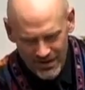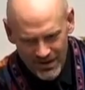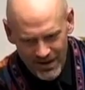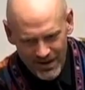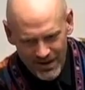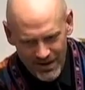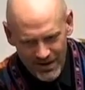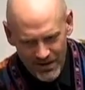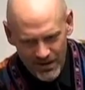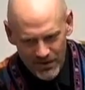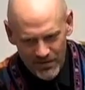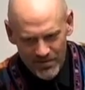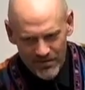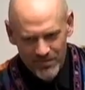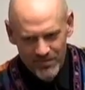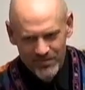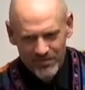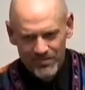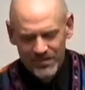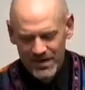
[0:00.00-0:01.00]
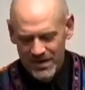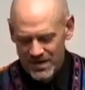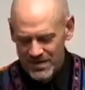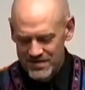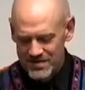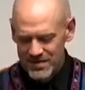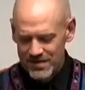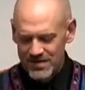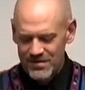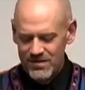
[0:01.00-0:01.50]
Um,
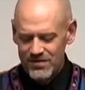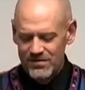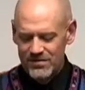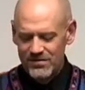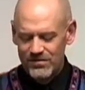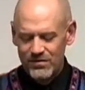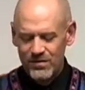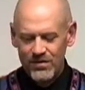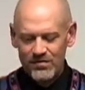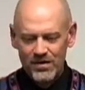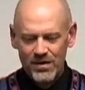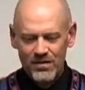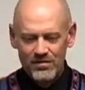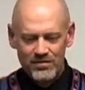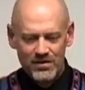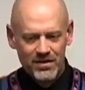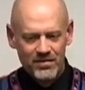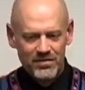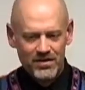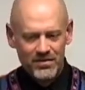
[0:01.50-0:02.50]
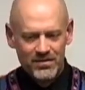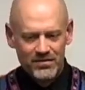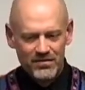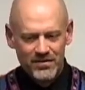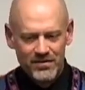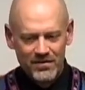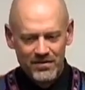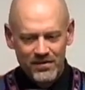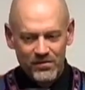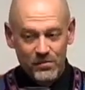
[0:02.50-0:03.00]
because this is sort of a, of a
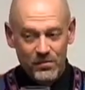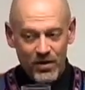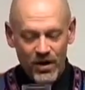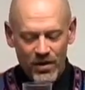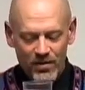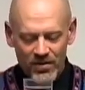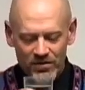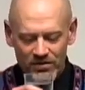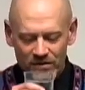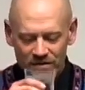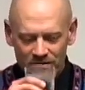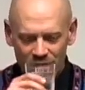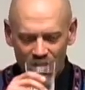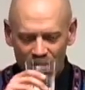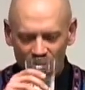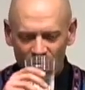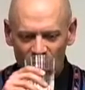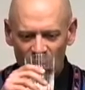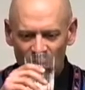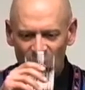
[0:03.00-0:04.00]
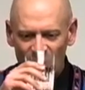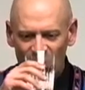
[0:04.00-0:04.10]
experiment for a second.